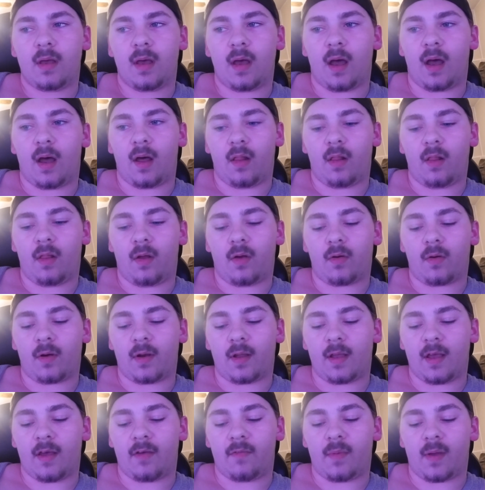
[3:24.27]
I'll
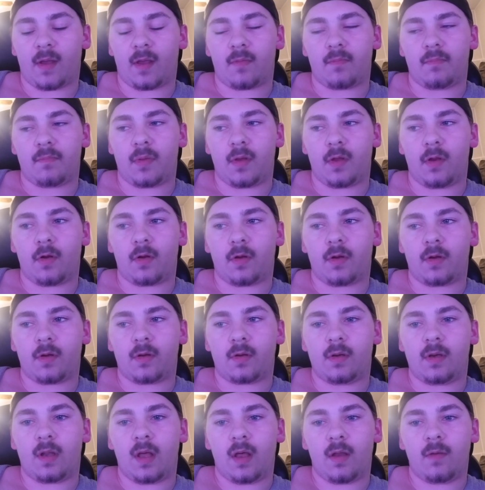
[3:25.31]
already have my computer
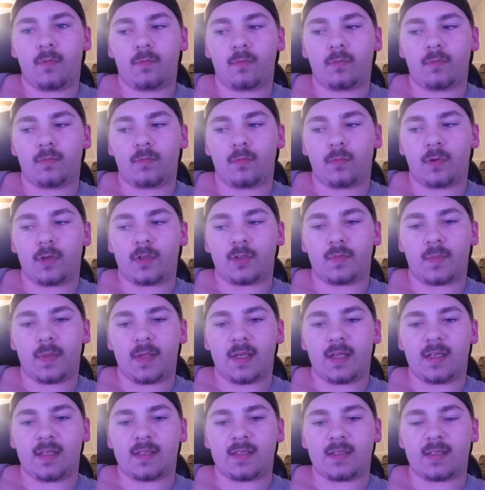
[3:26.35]
done, which
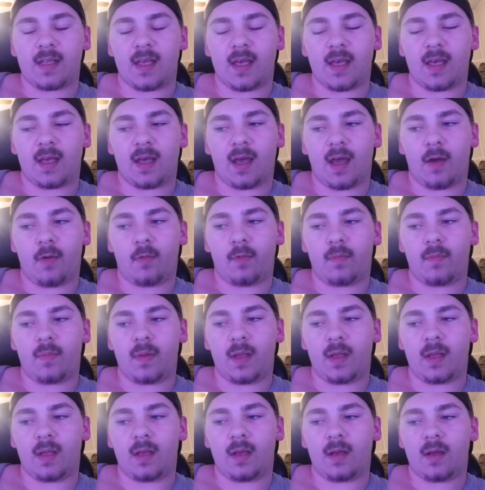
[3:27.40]
means that I would
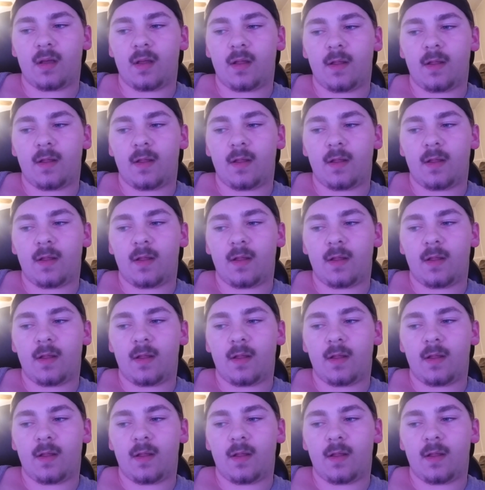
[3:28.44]
be